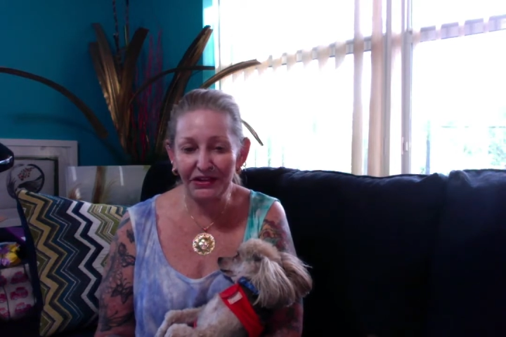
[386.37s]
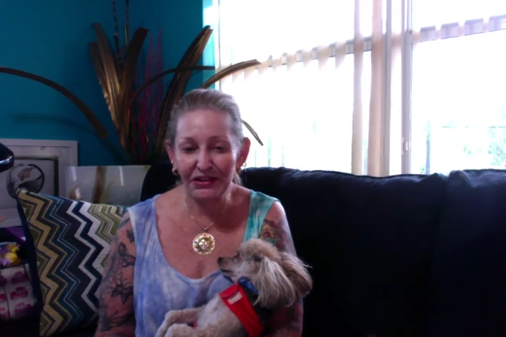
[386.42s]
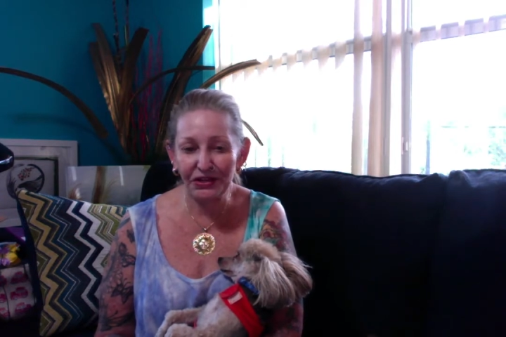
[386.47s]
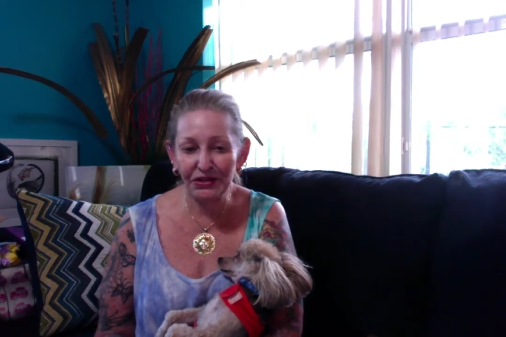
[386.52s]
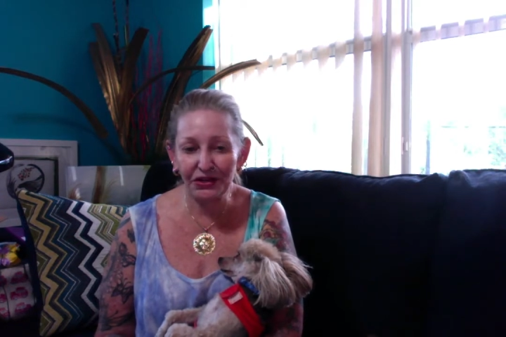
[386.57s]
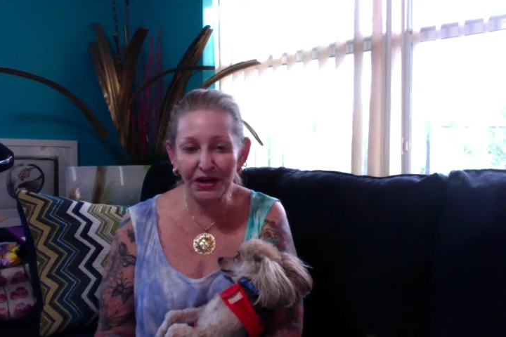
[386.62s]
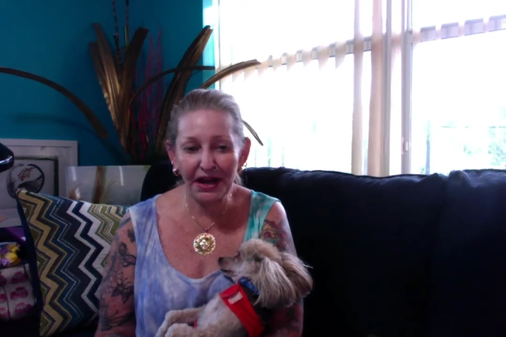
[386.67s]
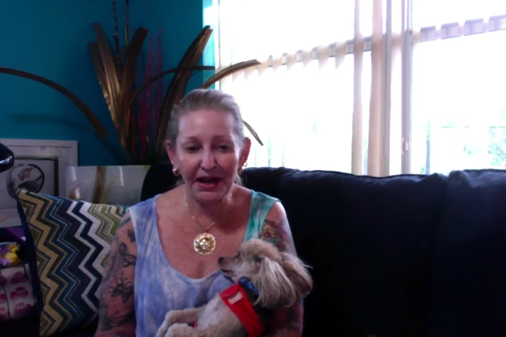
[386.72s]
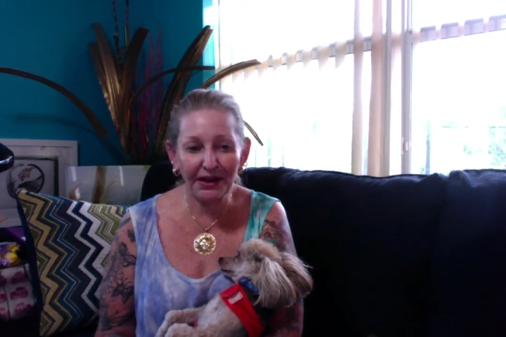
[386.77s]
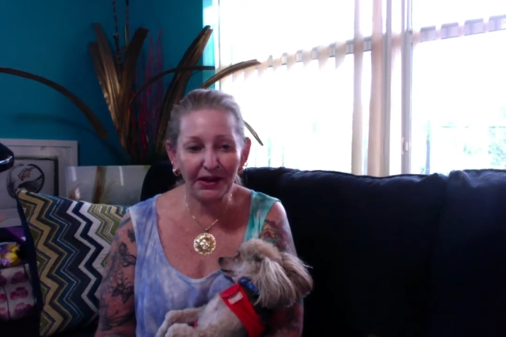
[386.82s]
you're
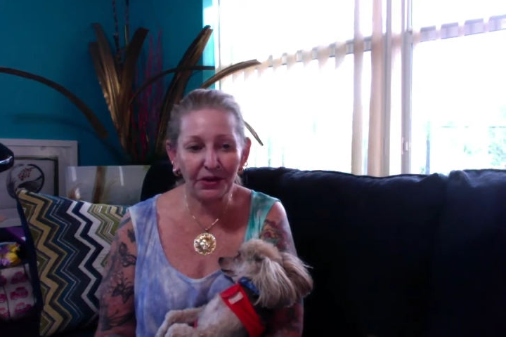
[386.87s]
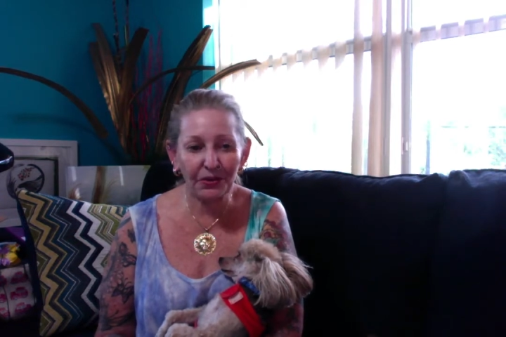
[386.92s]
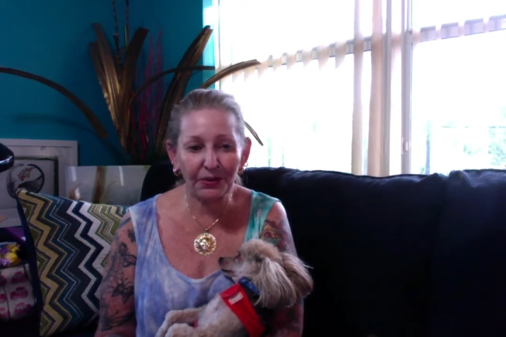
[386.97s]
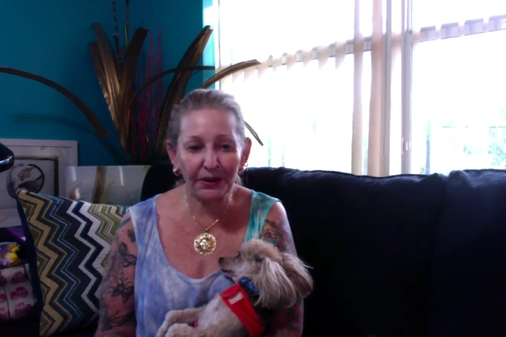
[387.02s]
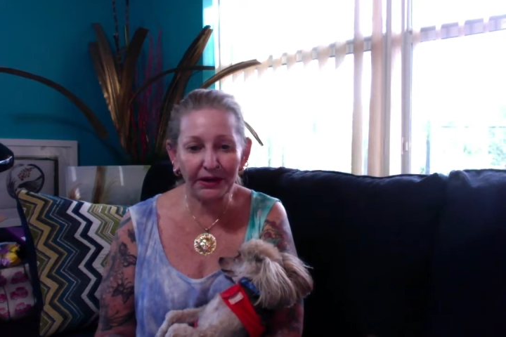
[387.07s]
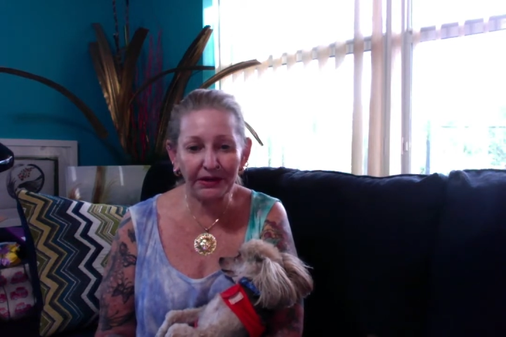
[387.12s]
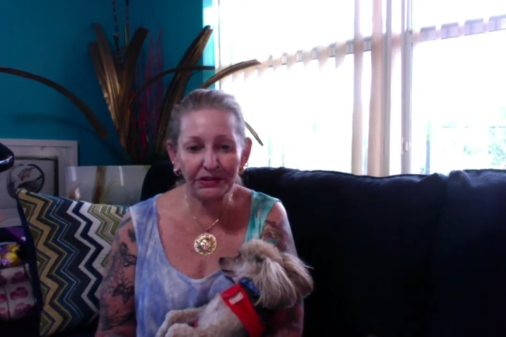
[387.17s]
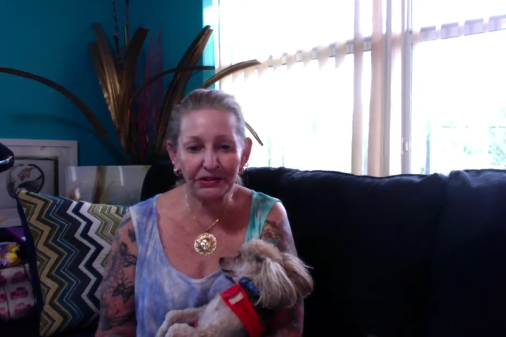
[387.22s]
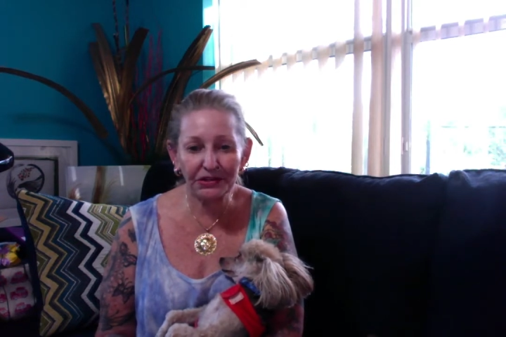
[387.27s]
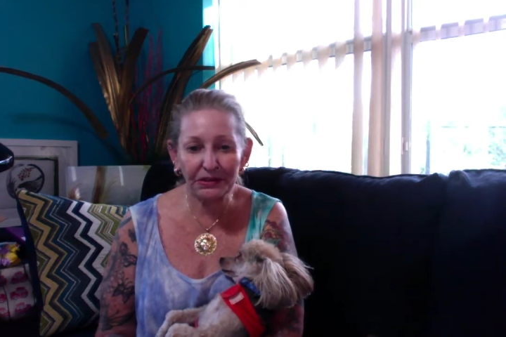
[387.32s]
not
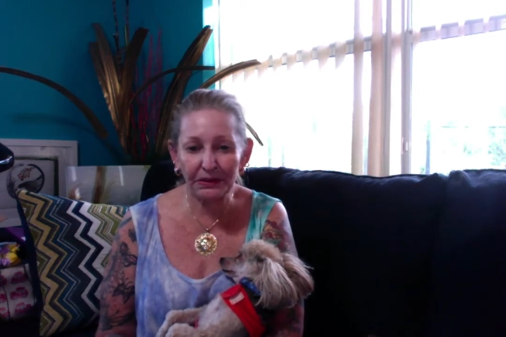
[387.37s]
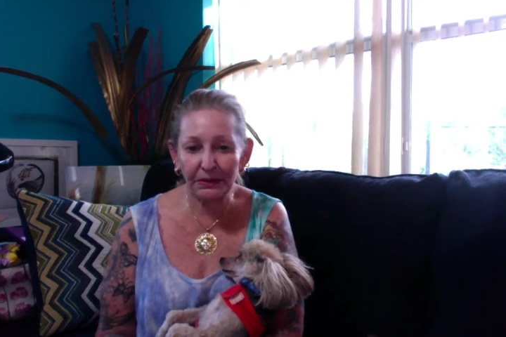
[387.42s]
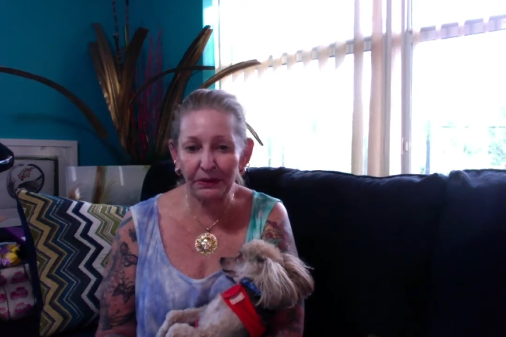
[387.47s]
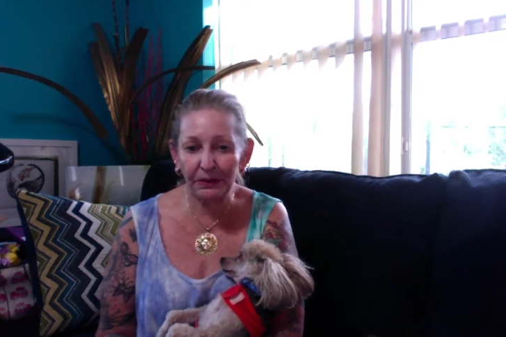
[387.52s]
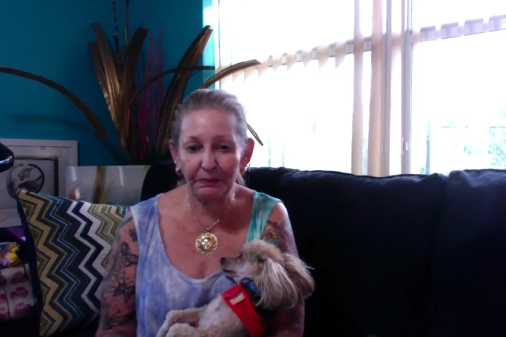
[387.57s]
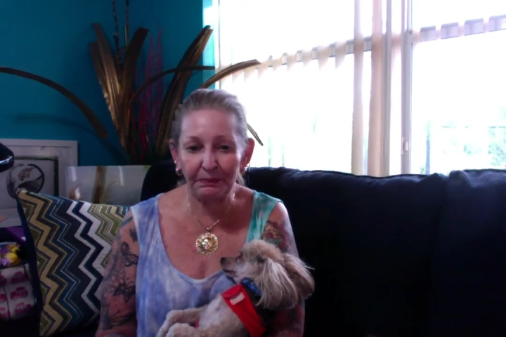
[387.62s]
going to